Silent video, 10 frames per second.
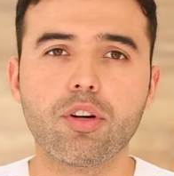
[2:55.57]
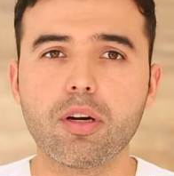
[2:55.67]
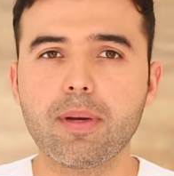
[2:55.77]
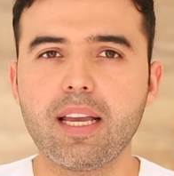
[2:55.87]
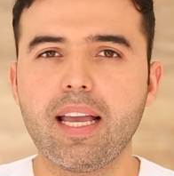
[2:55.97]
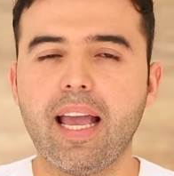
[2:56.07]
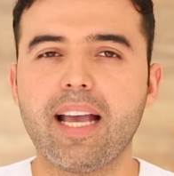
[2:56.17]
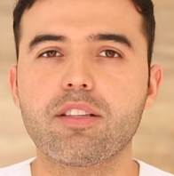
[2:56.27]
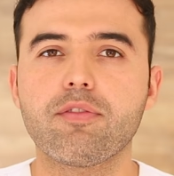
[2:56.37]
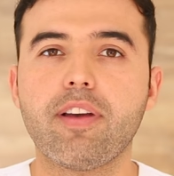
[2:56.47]
herb
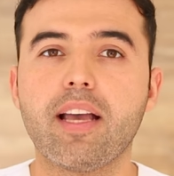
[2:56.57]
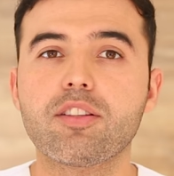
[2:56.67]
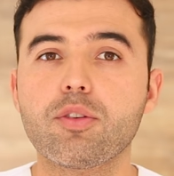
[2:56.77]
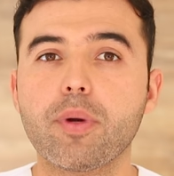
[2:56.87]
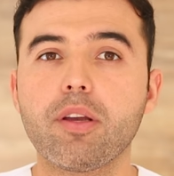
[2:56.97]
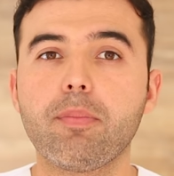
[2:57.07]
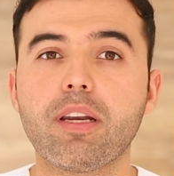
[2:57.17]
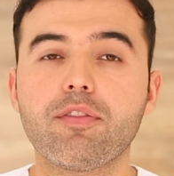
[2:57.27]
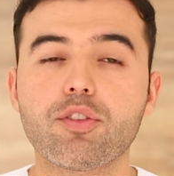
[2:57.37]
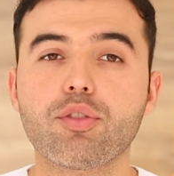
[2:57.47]
has a vast array of
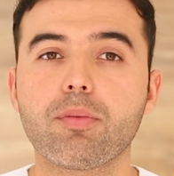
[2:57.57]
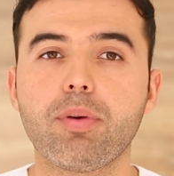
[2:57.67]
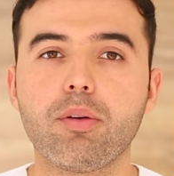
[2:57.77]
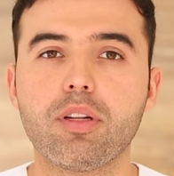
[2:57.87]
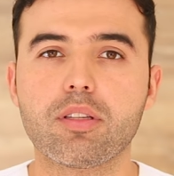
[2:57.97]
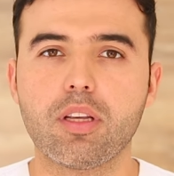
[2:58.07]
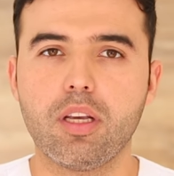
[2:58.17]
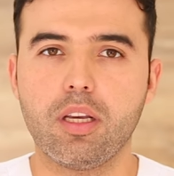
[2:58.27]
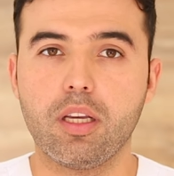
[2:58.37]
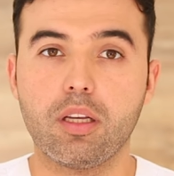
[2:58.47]
beneficial components,
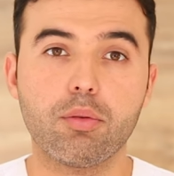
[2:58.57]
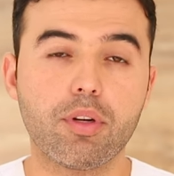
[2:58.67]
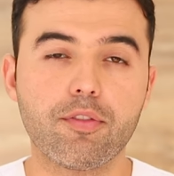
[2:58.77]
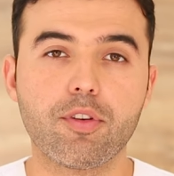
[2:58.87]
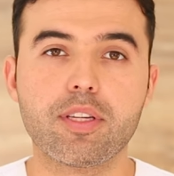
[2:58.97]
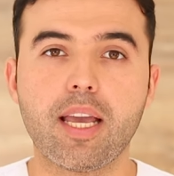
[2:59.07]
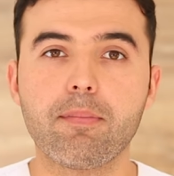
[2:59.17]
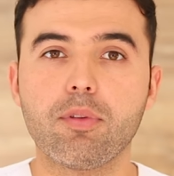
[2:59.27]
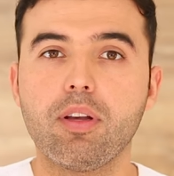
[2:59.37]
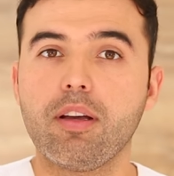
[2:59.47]
including, for example,